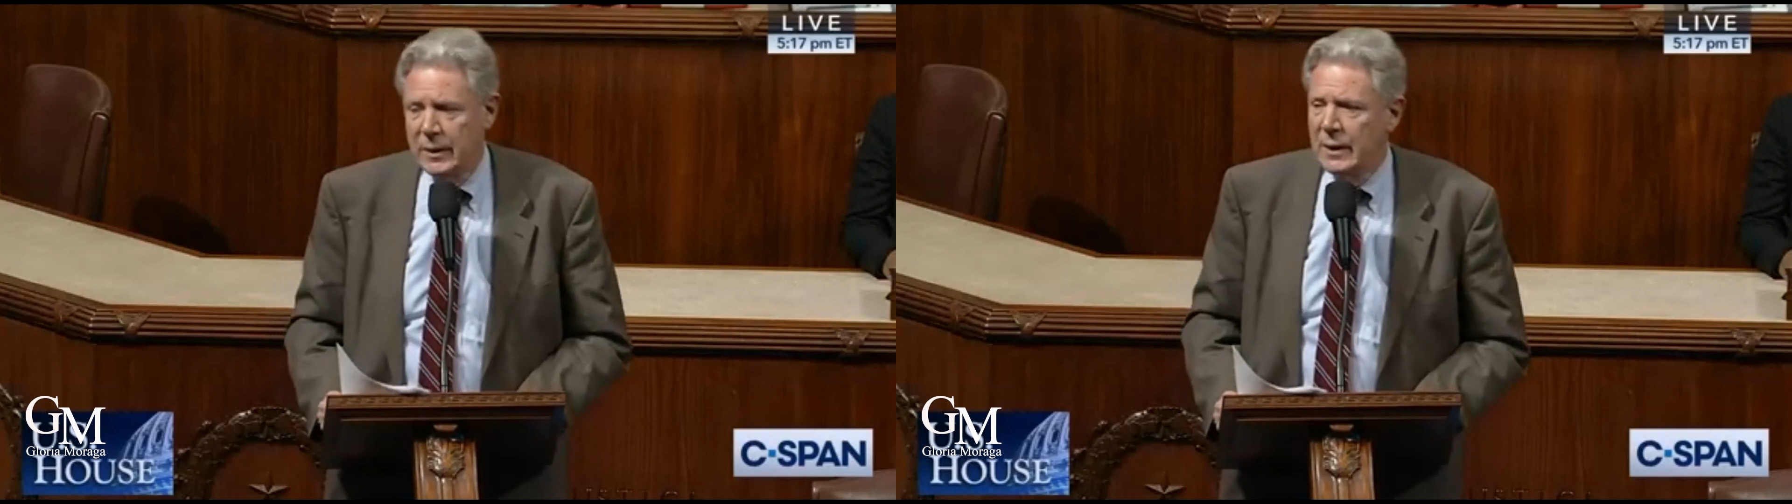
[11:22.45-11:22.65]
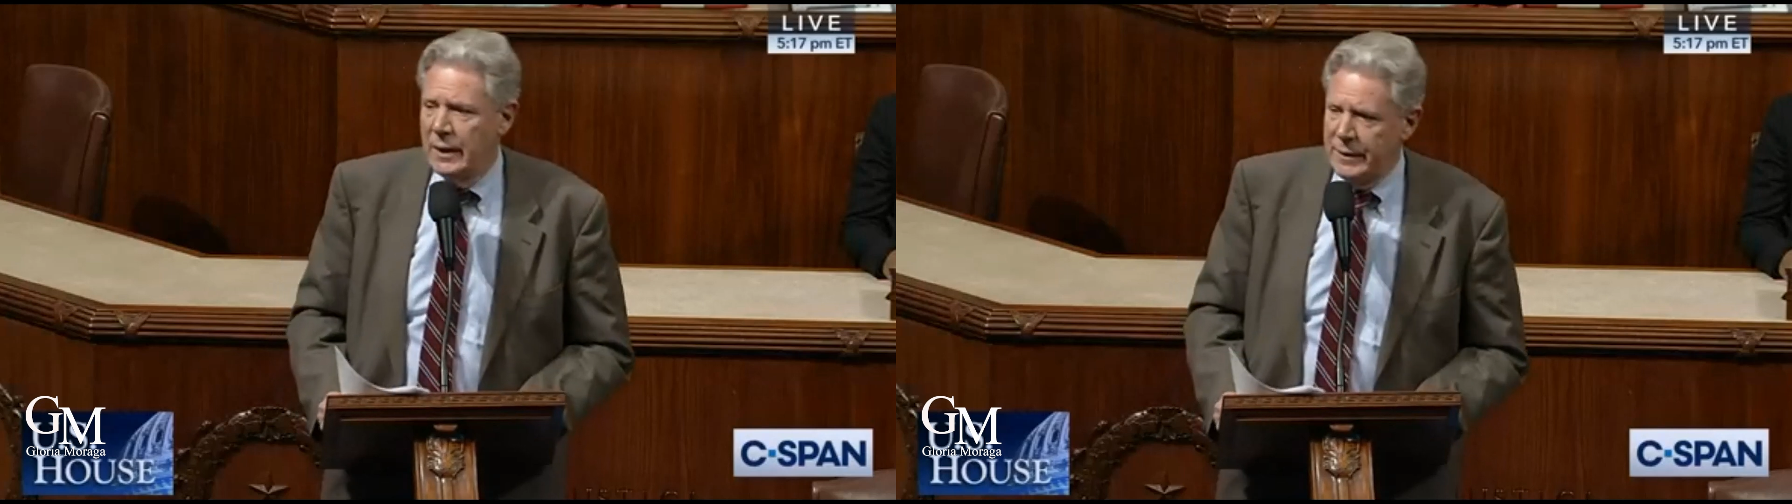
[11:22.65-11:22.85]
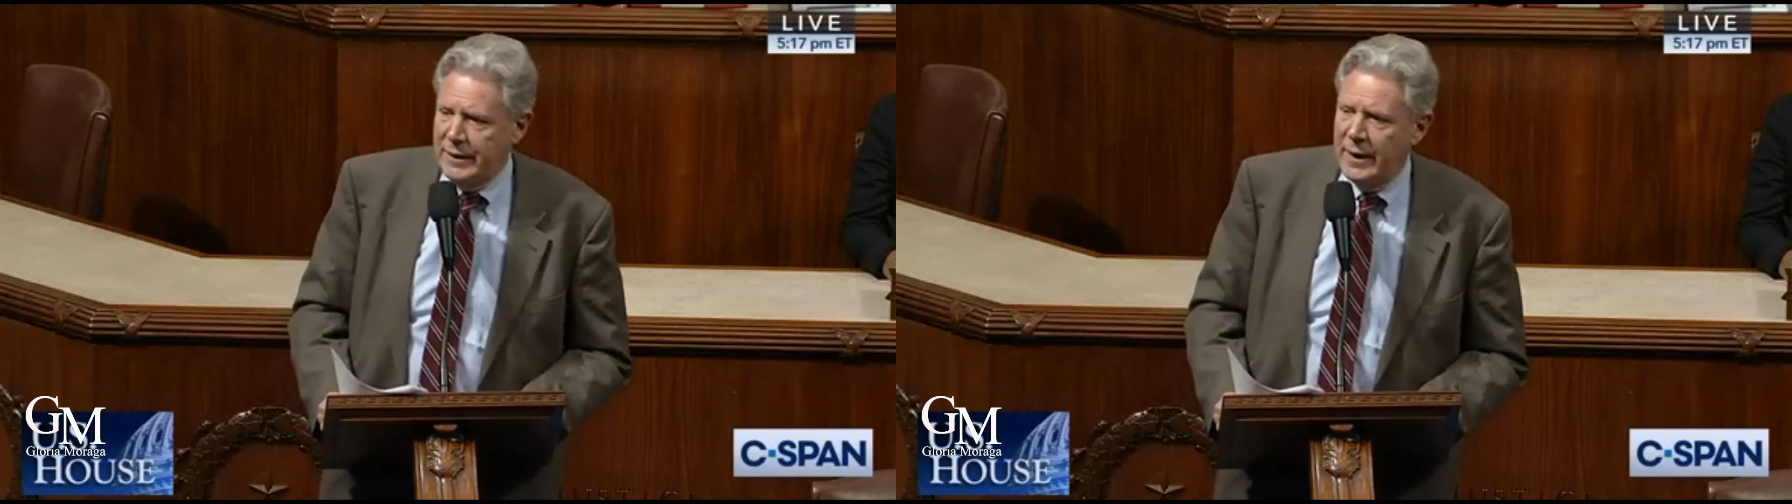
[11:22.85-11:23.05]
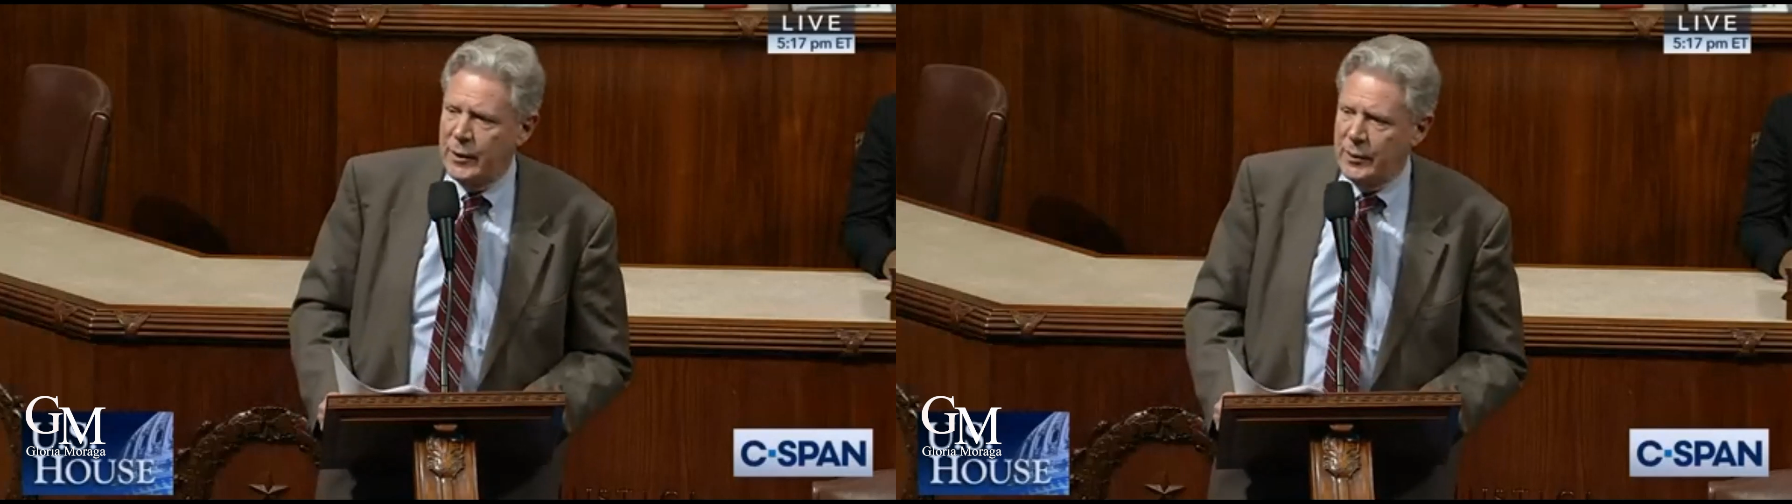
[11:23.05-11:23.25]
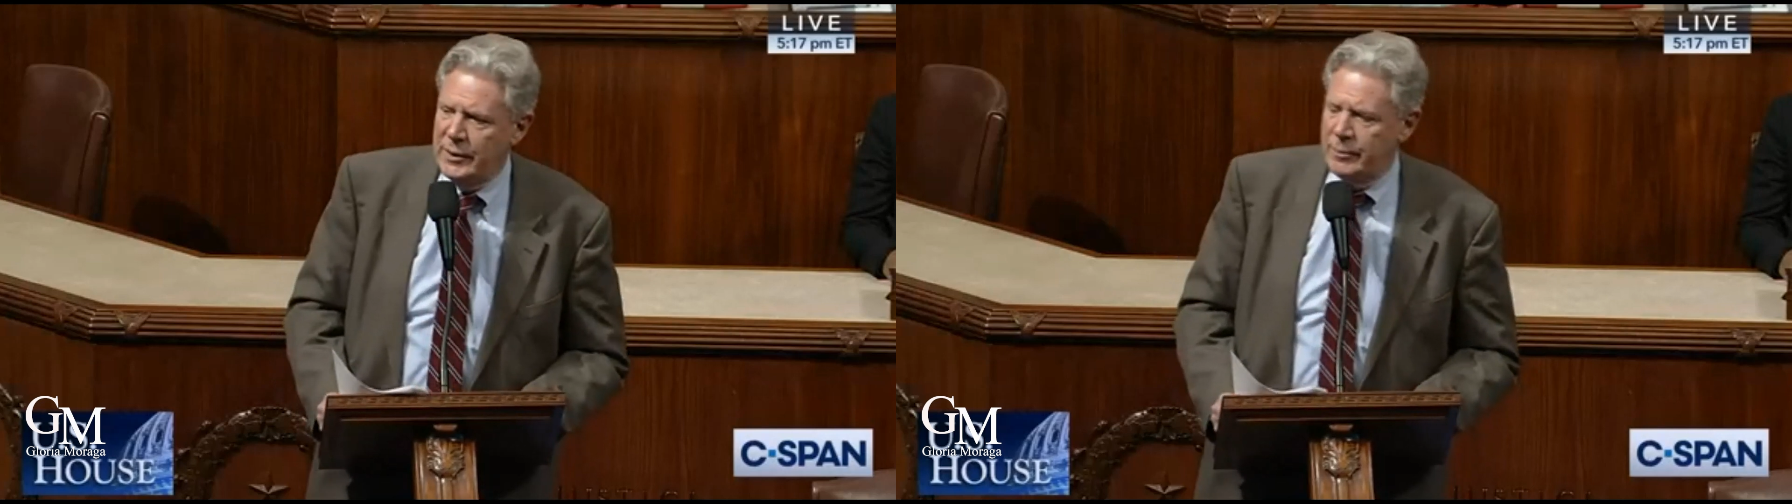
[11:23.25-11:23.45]
And thank you. I
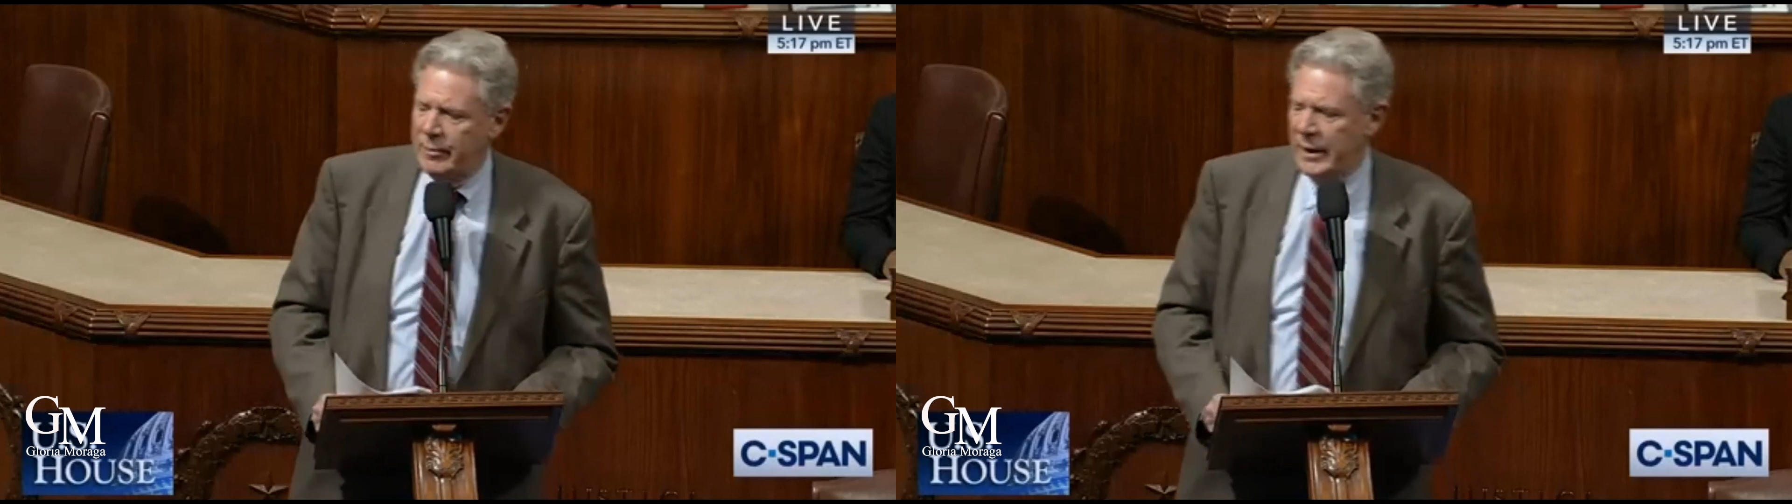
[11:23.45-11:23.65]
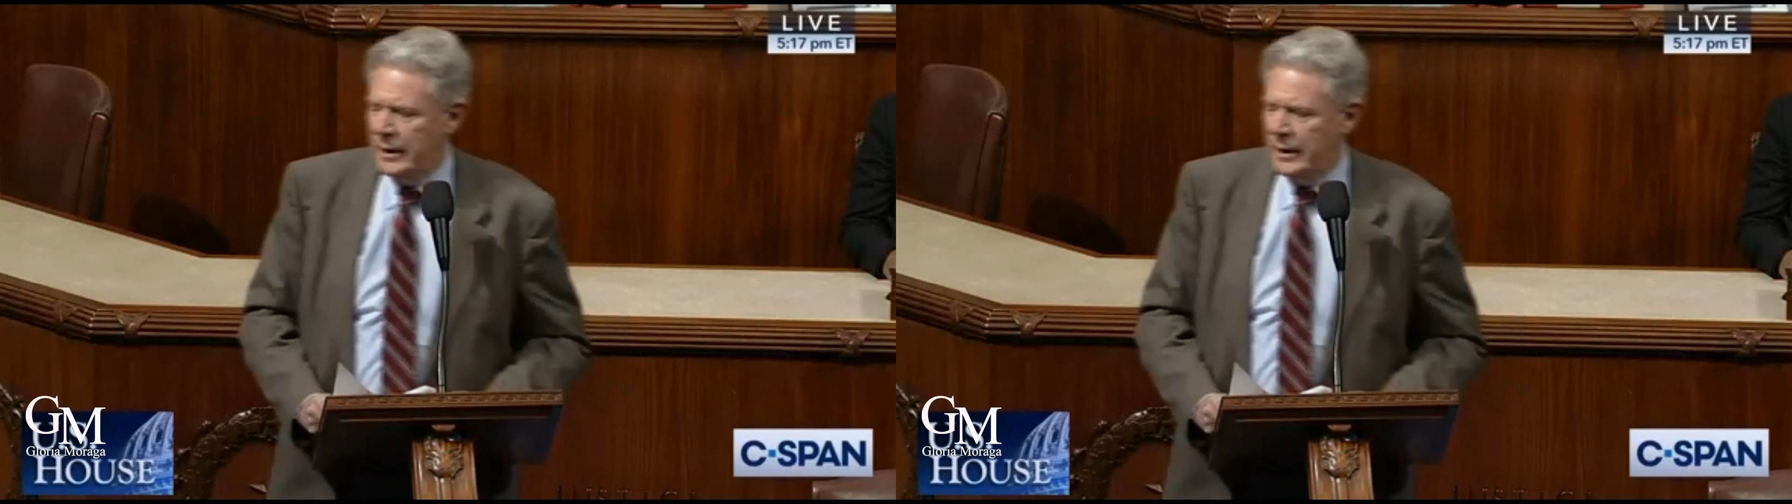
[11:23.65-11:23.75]
yield back.